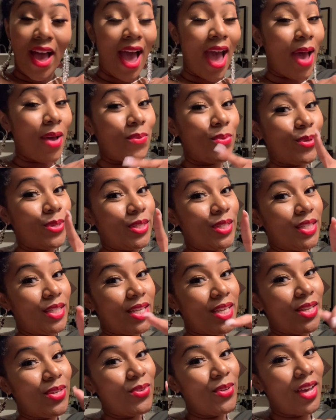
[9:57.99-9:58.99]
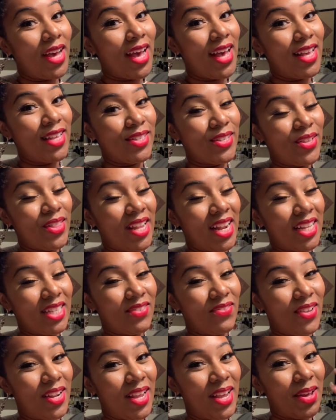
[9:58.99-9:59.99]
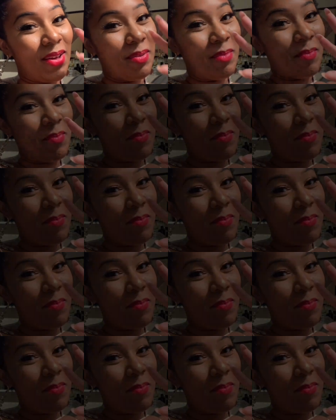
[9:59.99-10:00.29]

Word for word: I will see you guys on the next video.